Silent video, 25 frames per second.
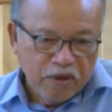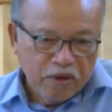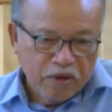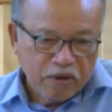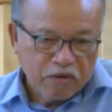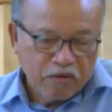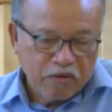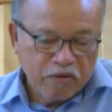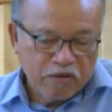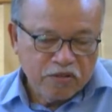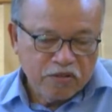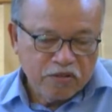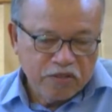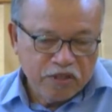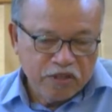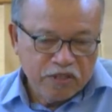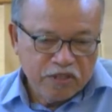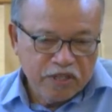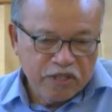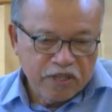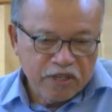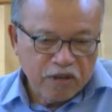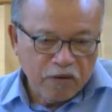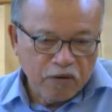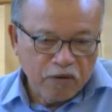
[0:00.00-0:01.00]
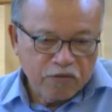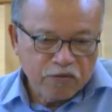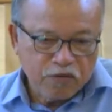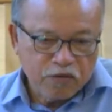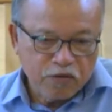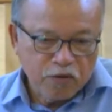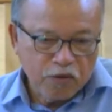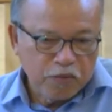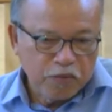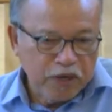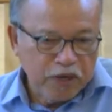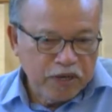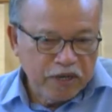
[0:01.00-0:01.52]
consisting of
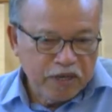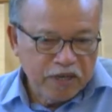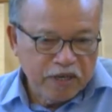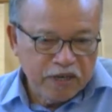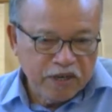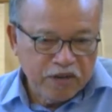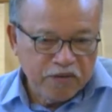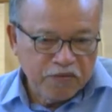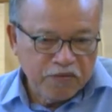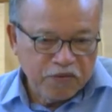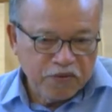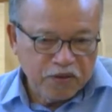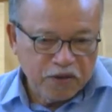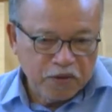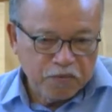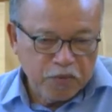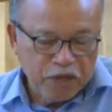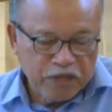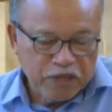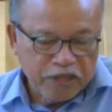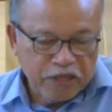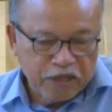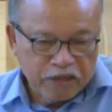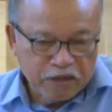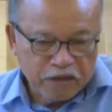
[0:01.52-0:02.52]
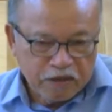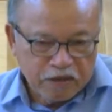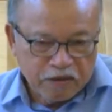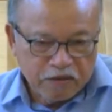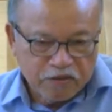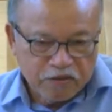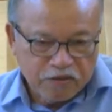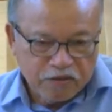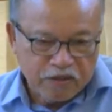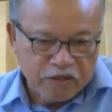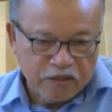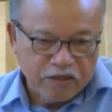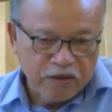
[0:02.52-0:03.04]
so many different
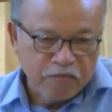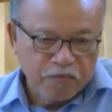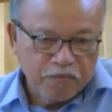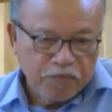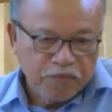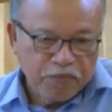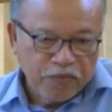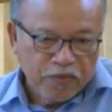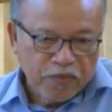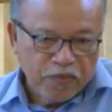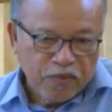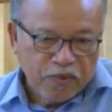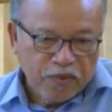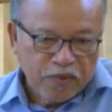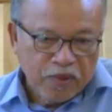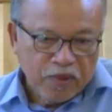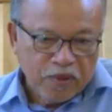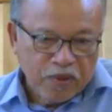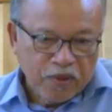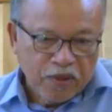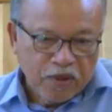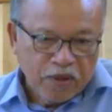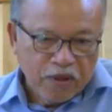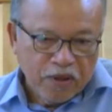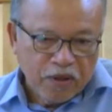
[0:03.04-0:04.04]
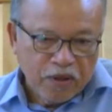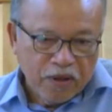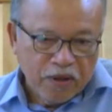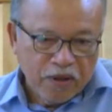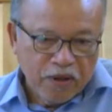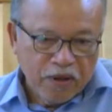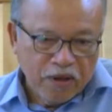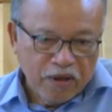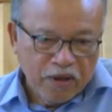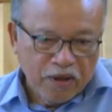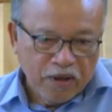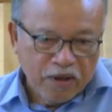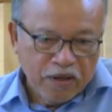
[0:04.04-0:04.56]
materials.
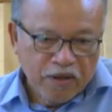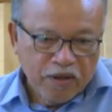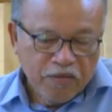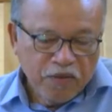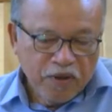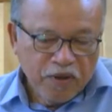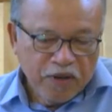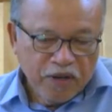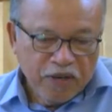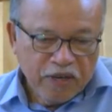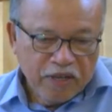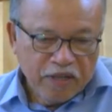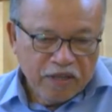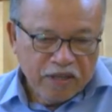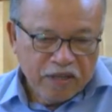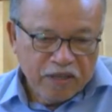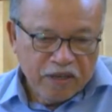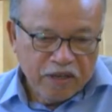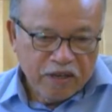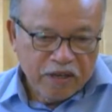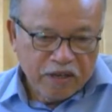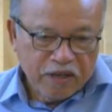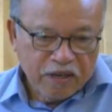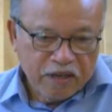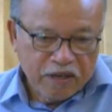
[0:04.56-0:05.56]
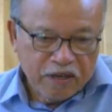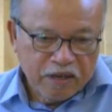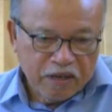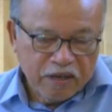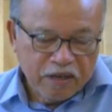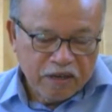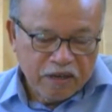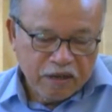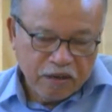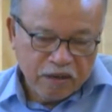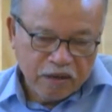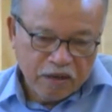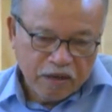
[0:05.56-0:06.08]
Uh, even in the
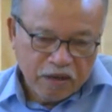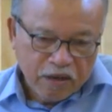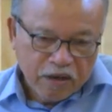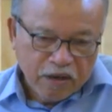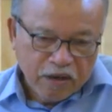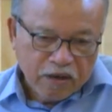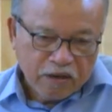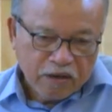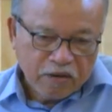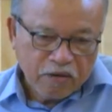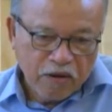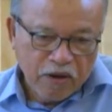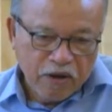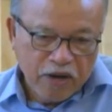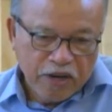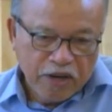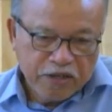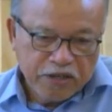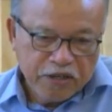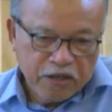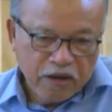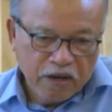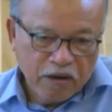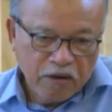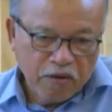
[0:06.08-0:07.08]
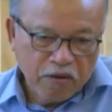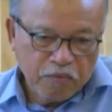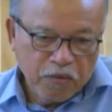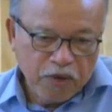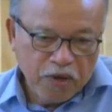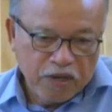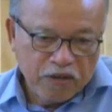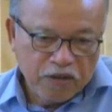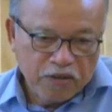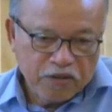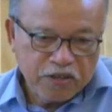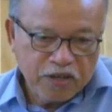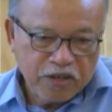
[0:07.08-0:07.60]
collection of
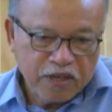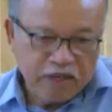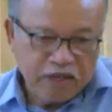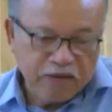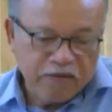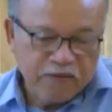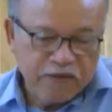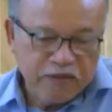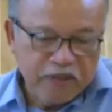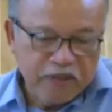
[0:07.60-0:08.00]
manuscript,